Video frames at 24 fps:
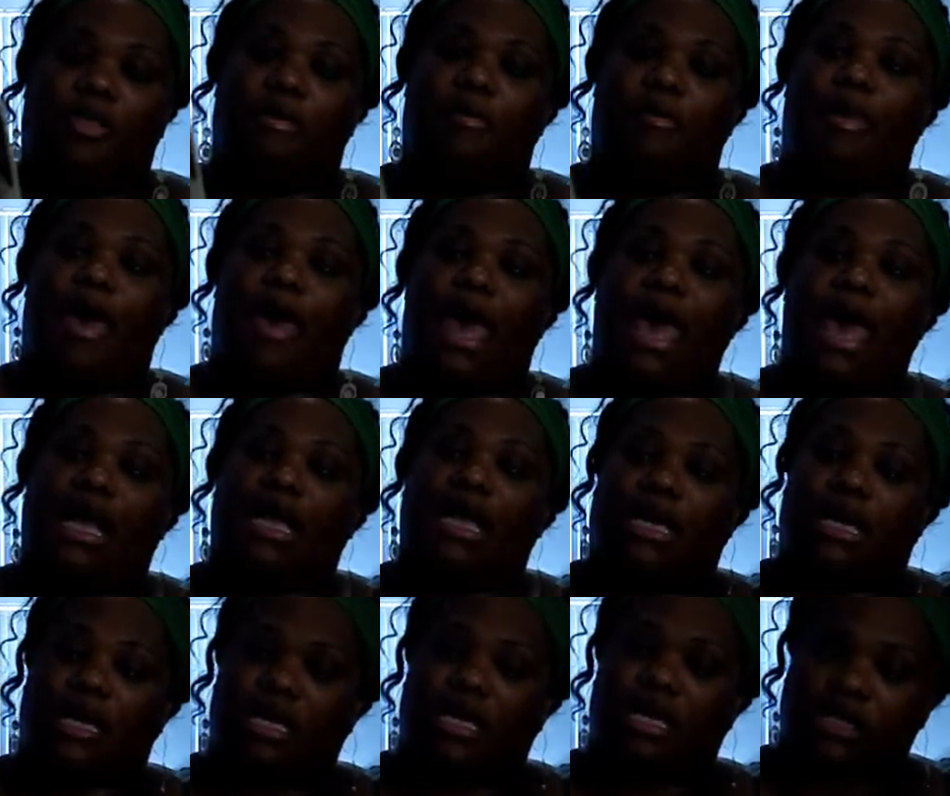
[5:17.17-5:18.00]
on the
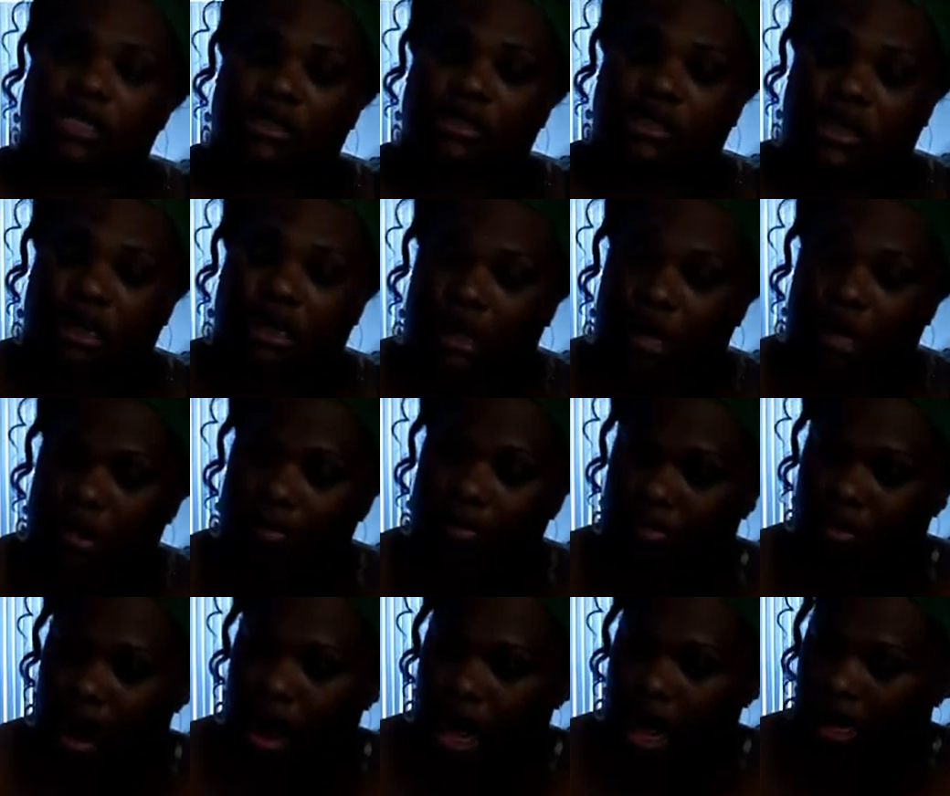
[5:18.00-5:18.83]
back is a
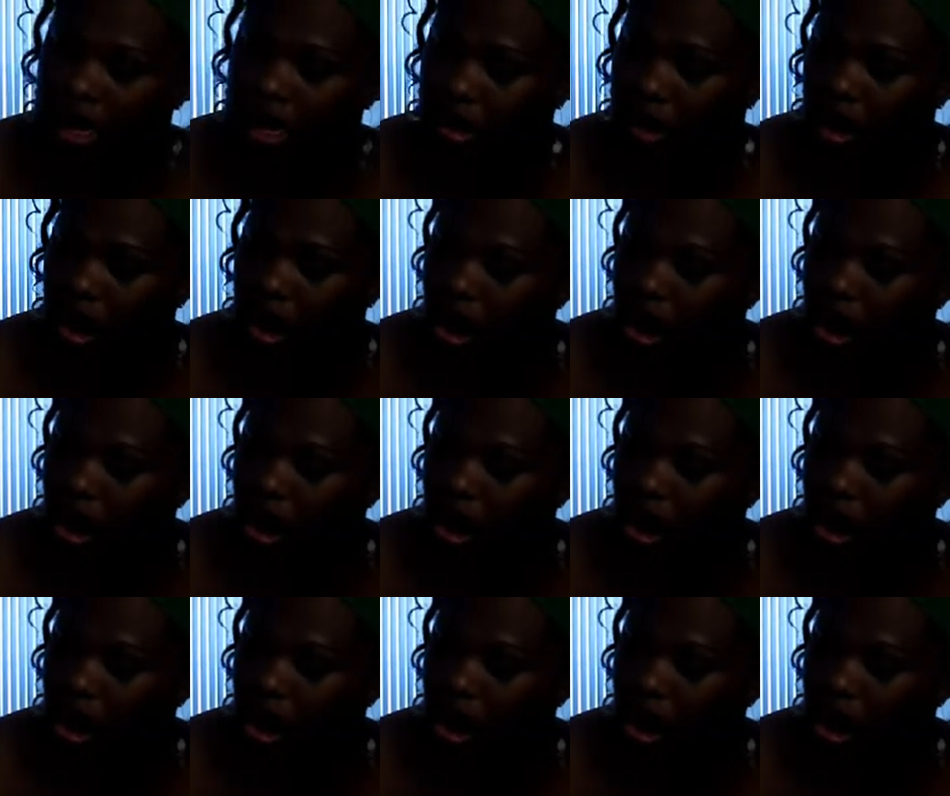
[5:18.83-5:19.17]
product